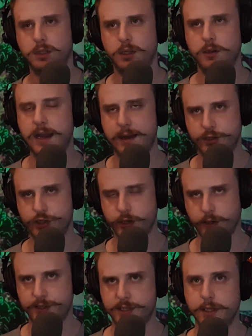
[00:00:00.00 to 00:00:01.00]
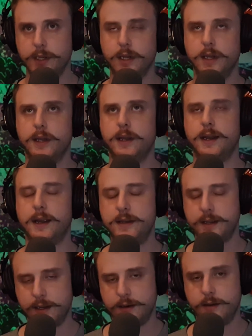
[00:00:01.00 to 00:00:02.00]
You had insurance. And I
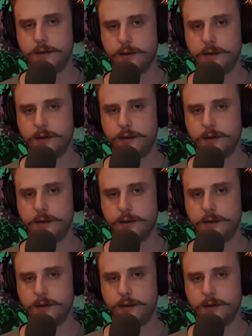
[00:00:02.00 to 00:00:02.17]
did.